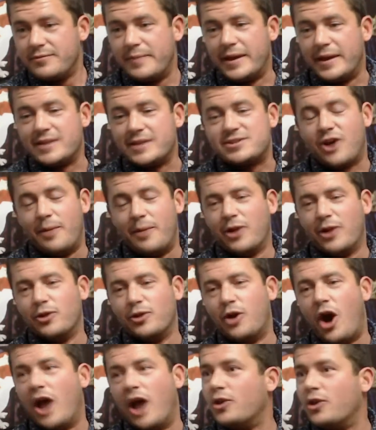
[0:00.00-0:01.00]
that's
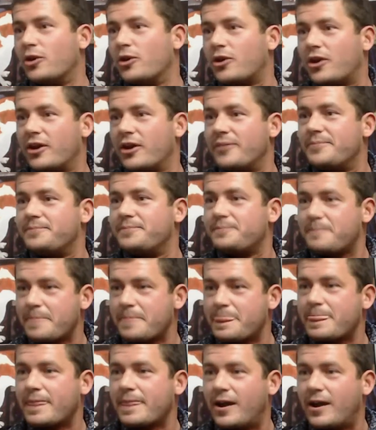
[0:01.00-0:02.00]
pretty massive,
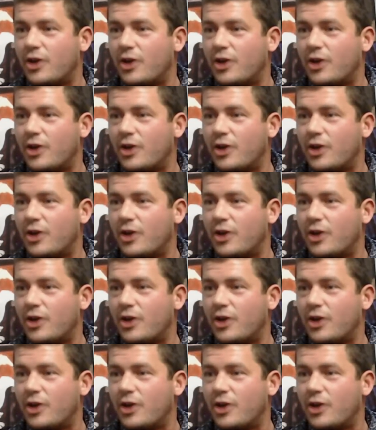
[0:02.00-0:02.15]
isn't it?